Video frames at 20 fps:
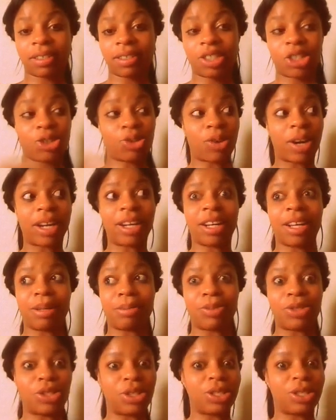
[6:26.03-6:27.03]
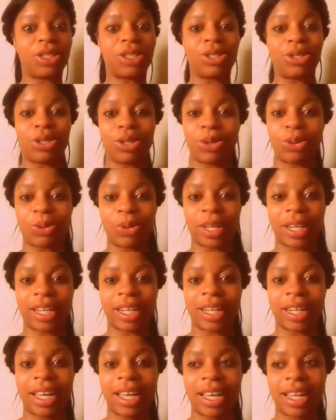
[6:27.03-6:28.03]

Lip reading: Straight up, just do it.